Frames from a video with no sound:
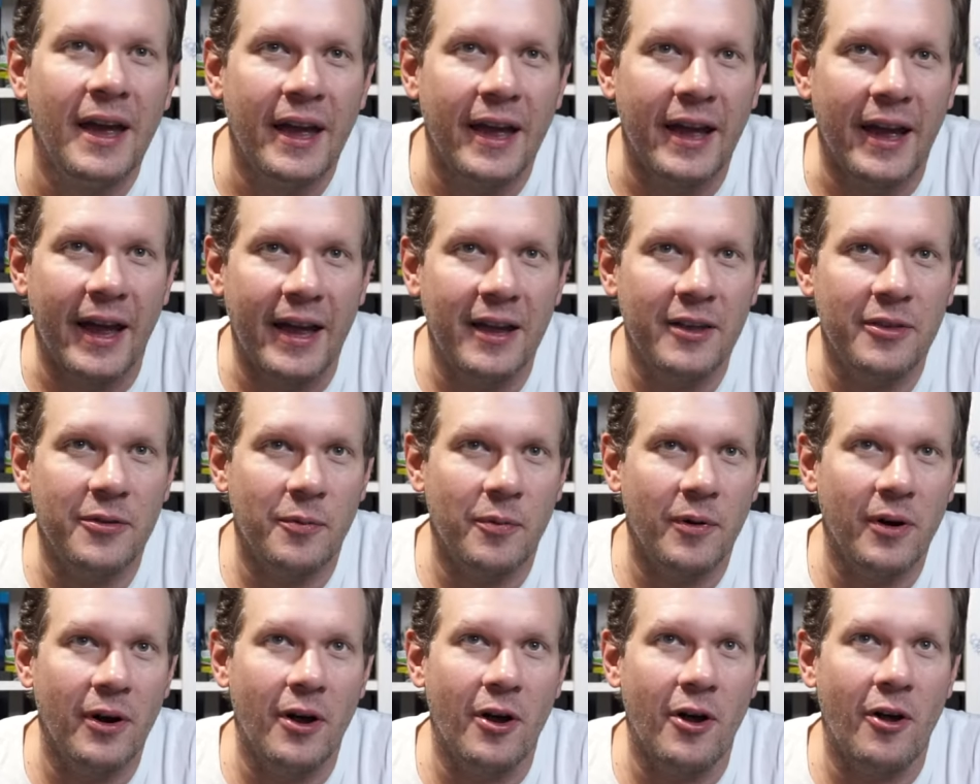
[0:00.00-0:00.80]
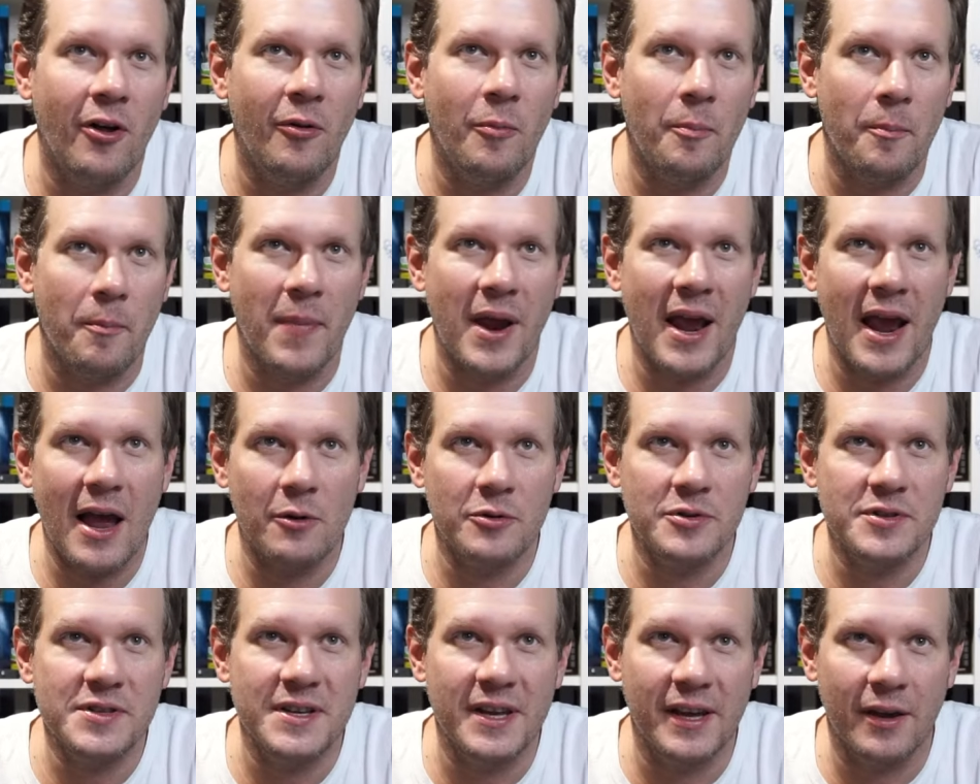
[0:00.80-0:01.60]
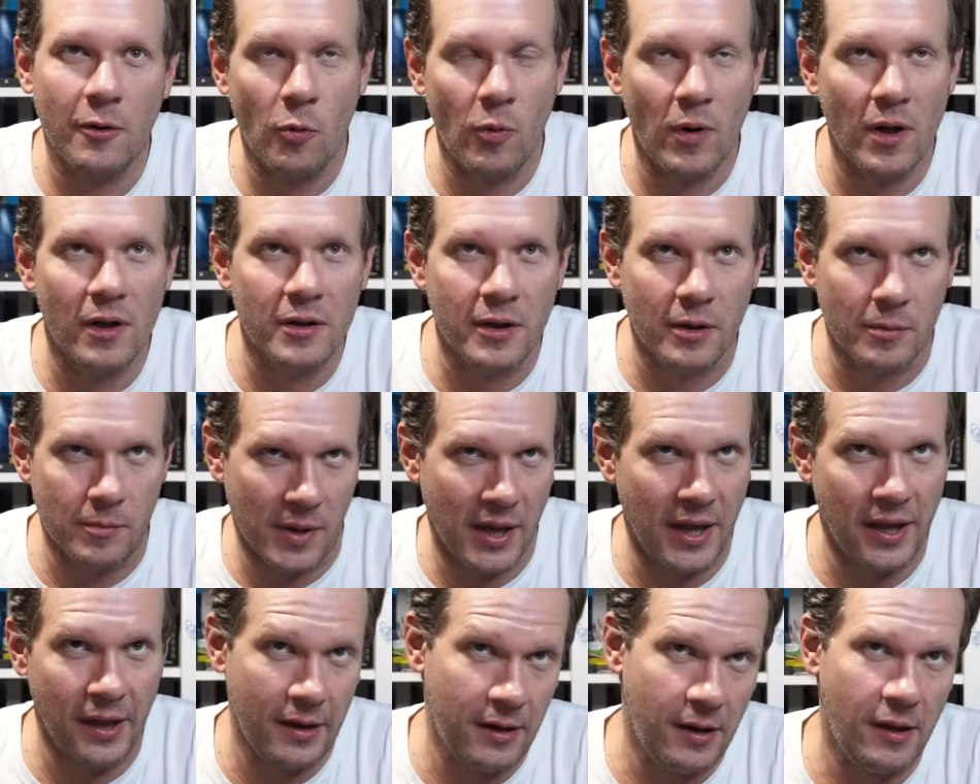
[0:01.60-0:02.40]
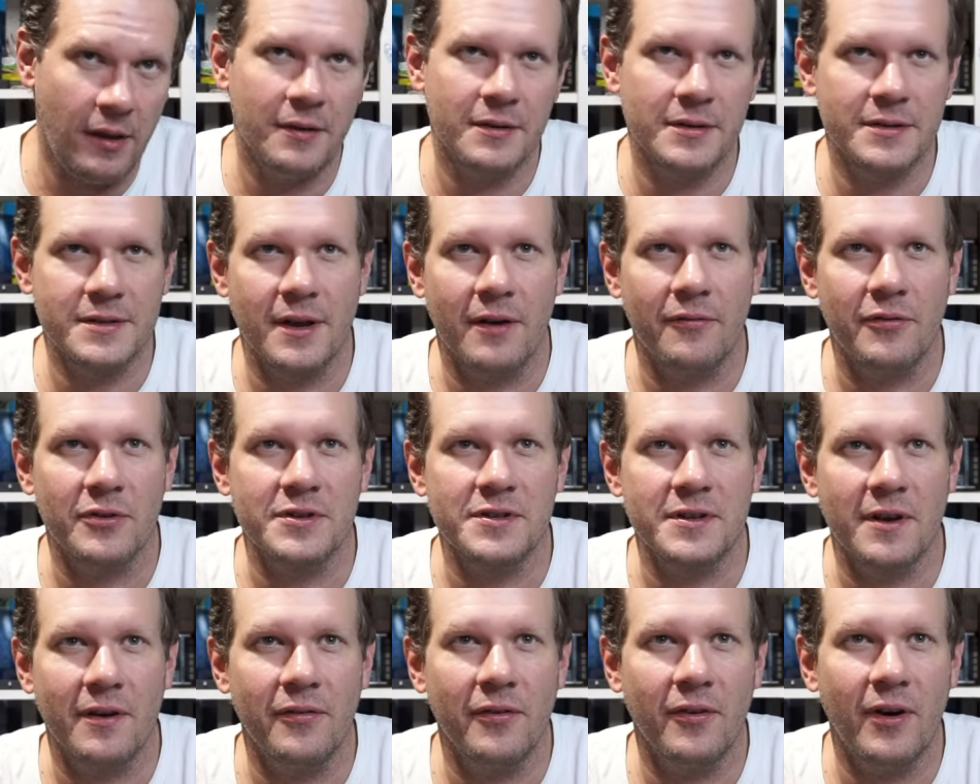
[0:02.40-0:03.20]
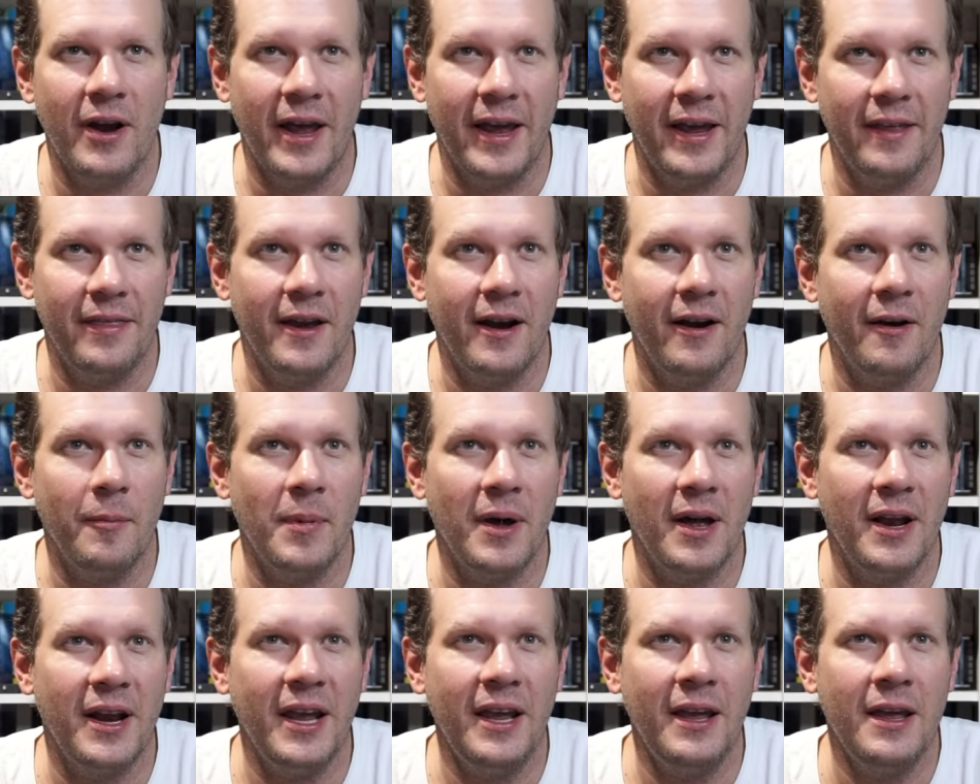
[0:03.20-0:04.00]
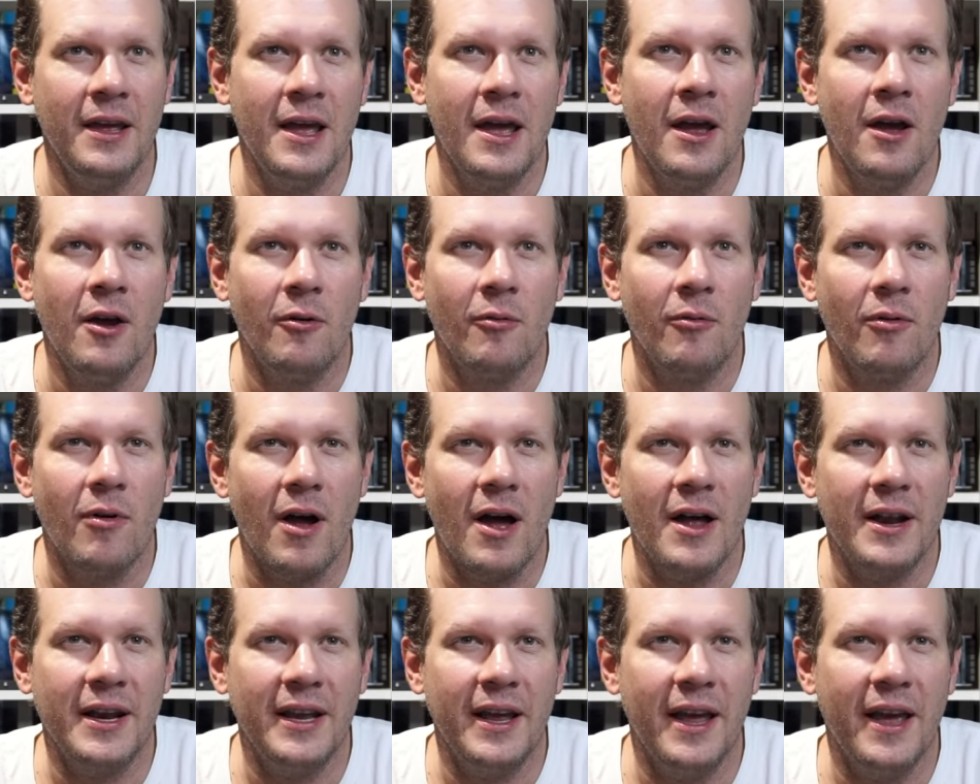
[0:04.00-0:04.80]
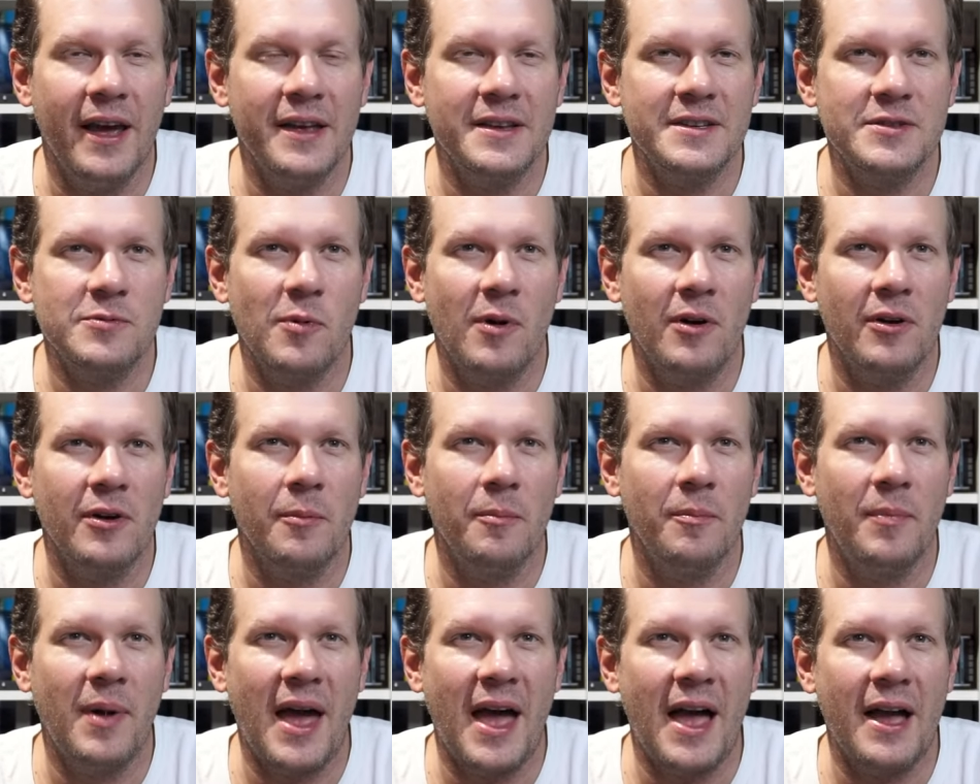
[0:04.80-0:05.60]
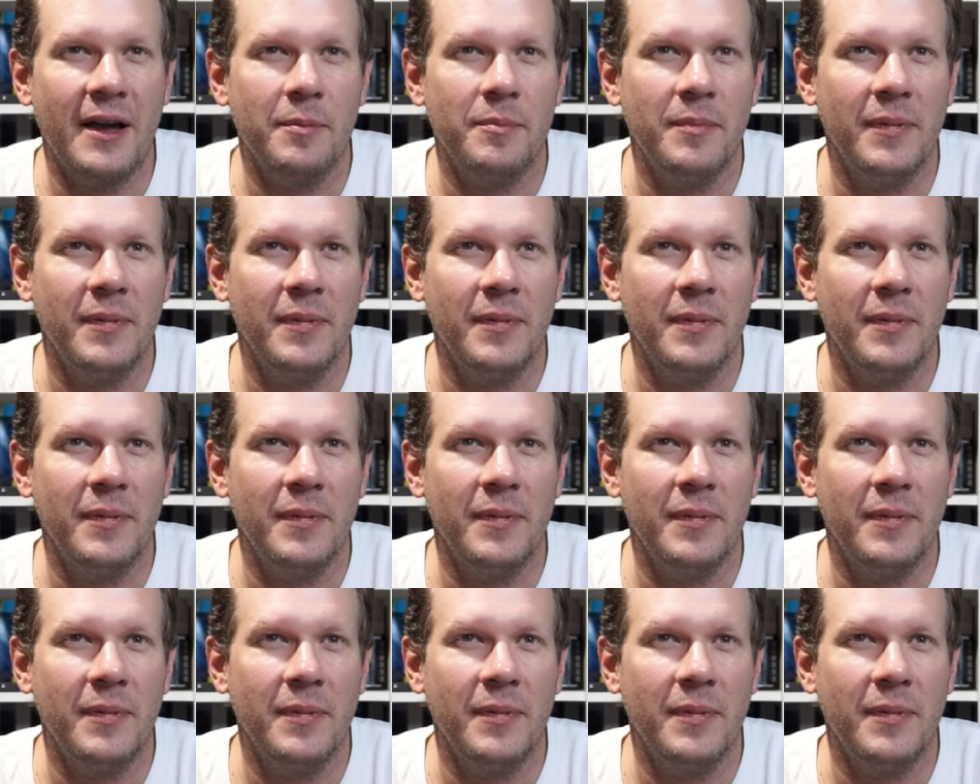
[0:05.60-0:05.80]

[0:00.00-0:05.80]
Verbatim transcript: Aethriel Meowstick, welcome in. Snuffer Stuffer, hey there, buddy. Ronnie S, welcome back.